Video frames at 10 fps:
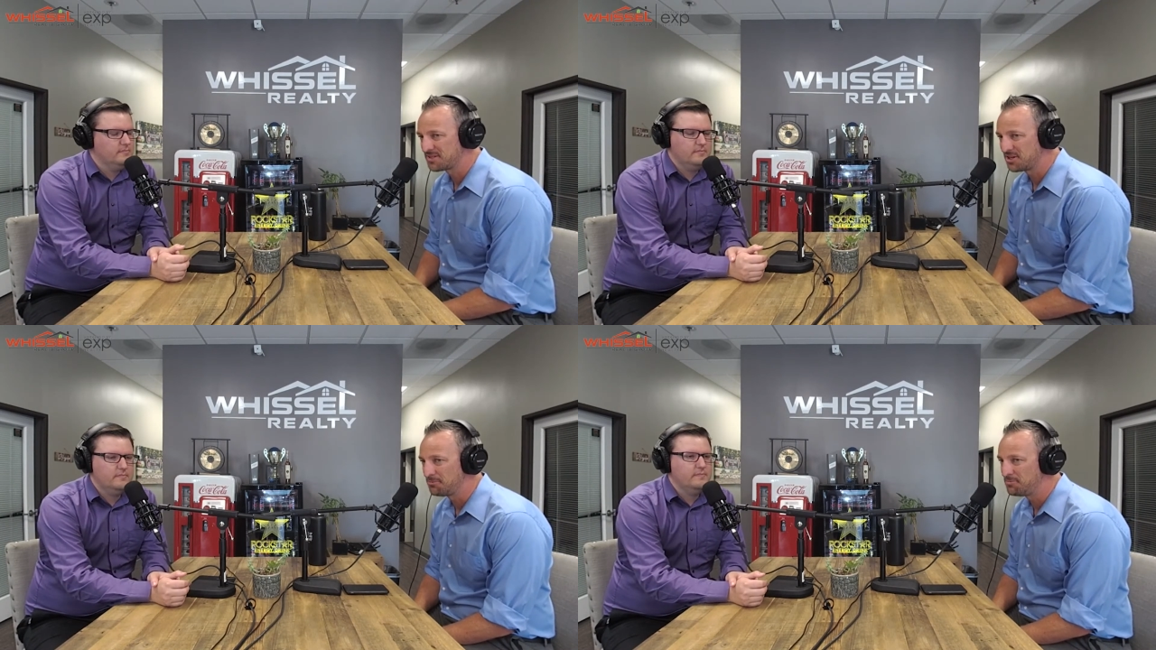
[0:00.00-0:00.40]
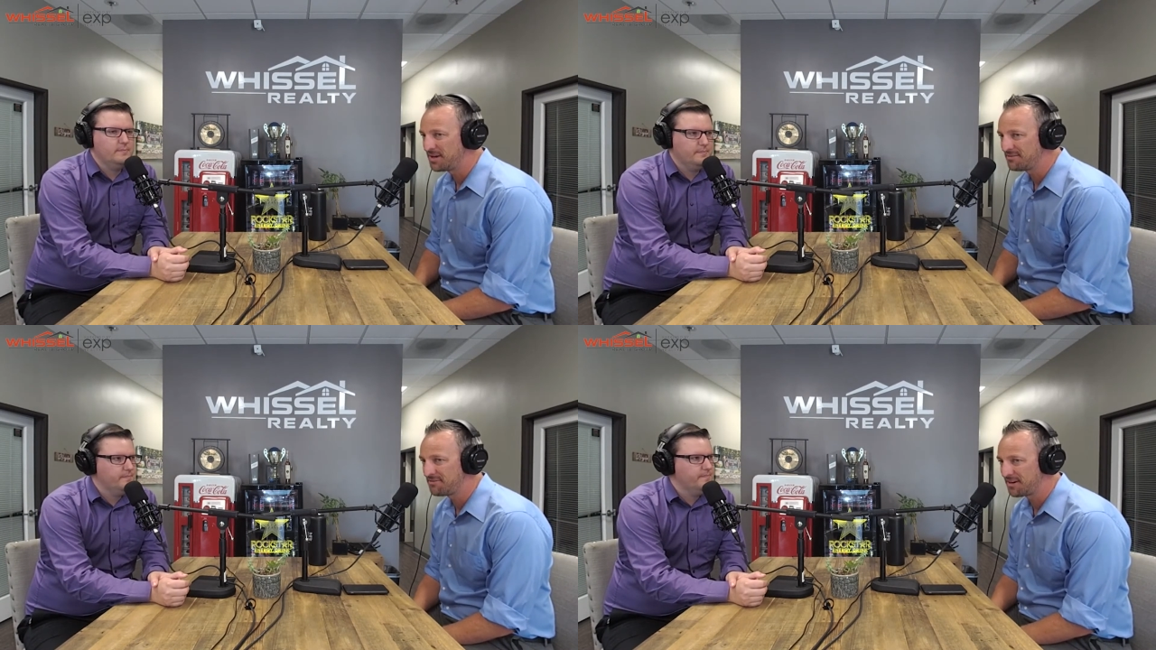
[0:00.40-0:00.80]
Speaker 1: So
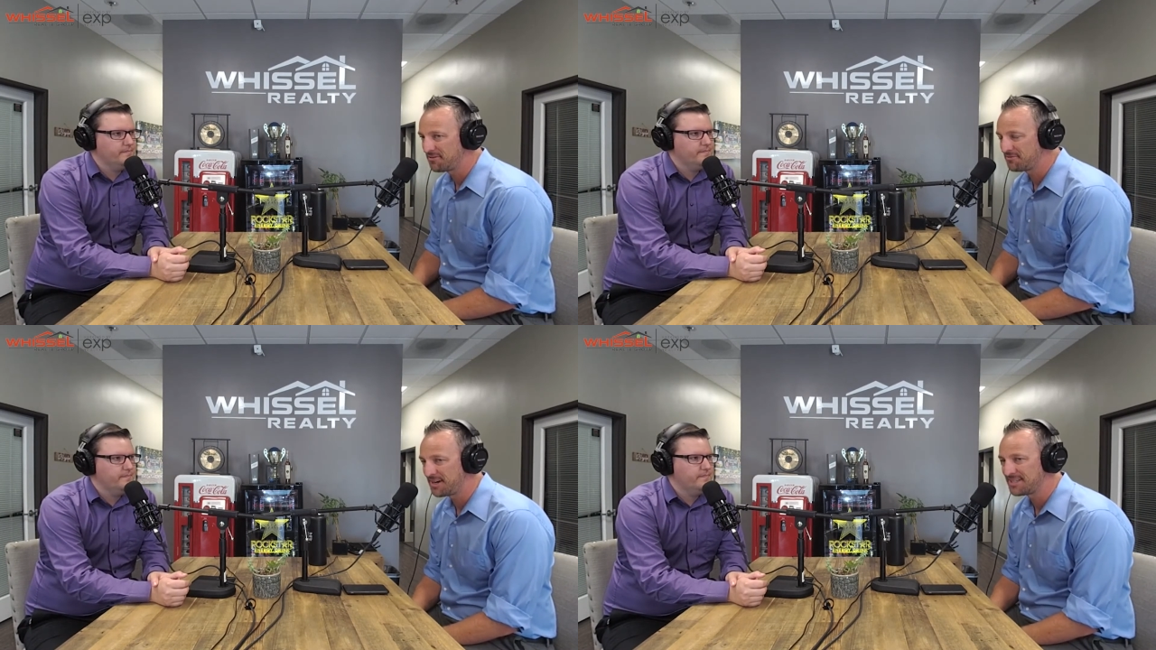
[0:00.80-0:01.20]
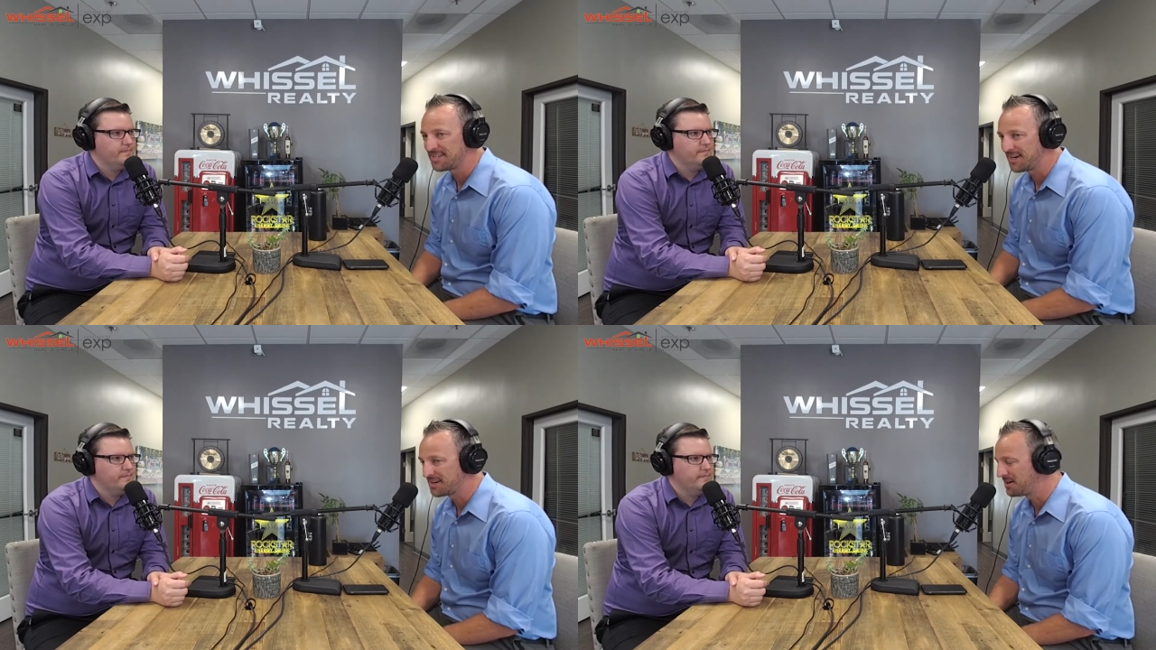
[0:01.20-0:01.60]
been
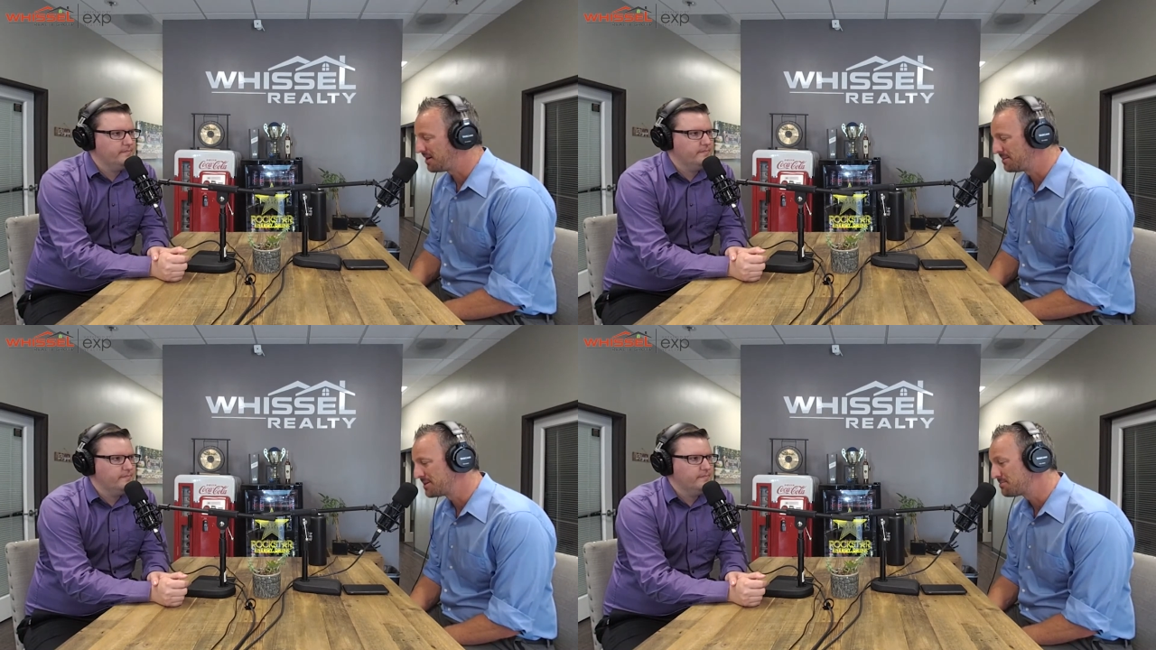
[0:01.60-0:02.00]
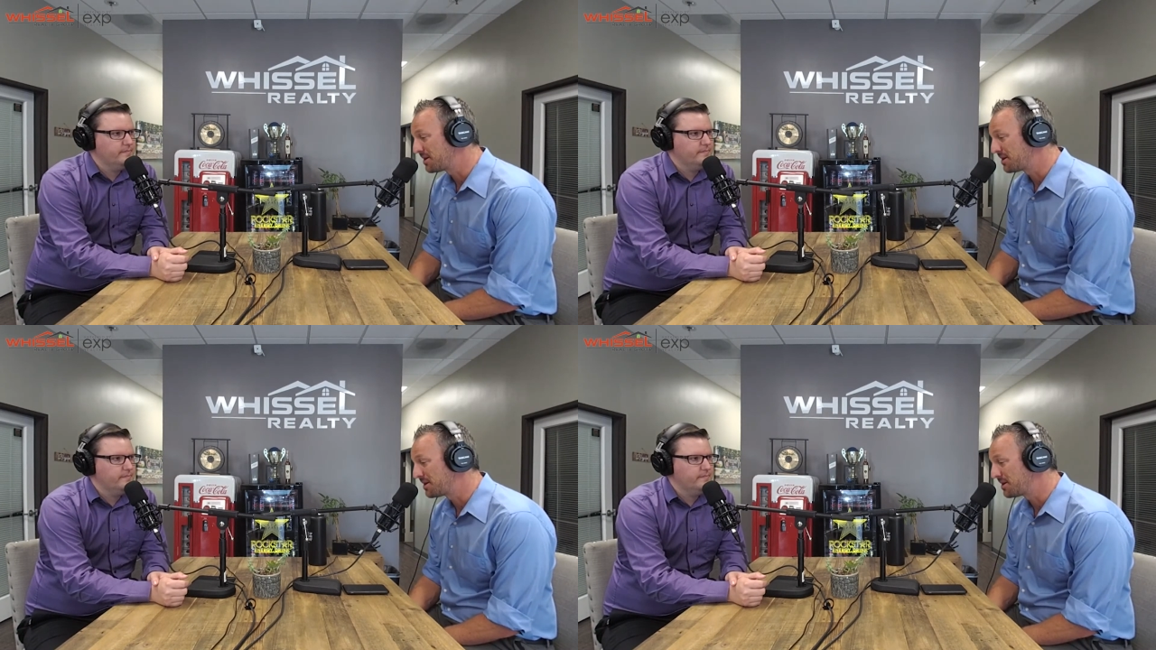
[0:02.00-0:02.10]
verified dot com